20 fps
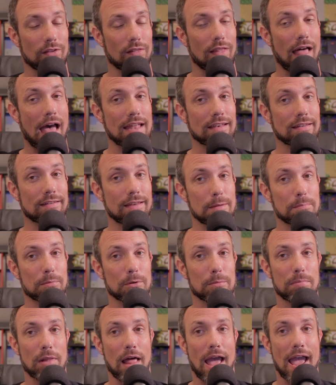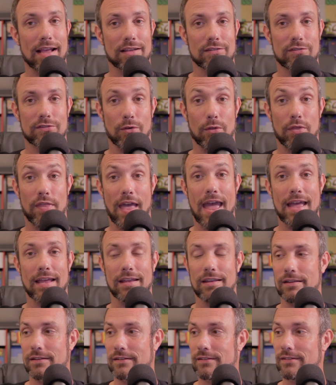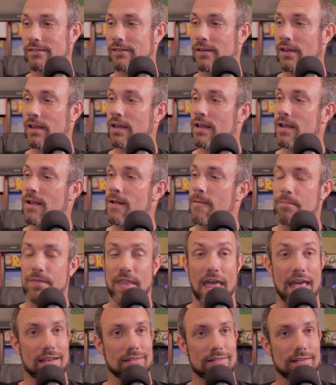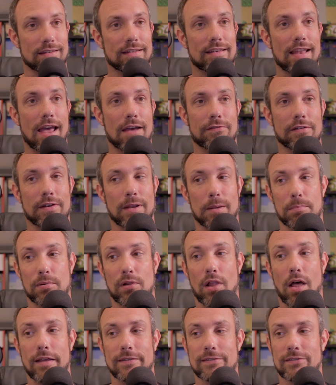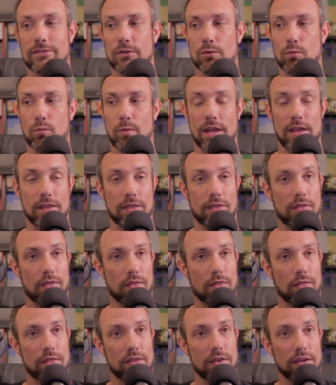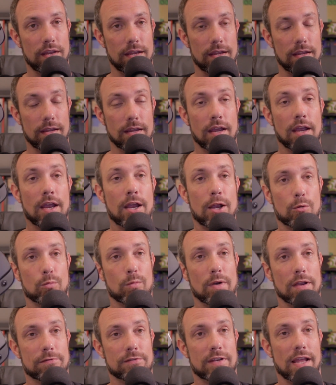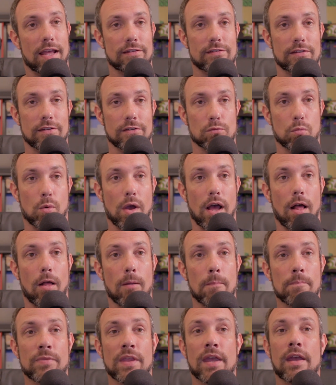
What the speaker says: A lot deeper blacks, so that is a definite plus with the Rift S as well.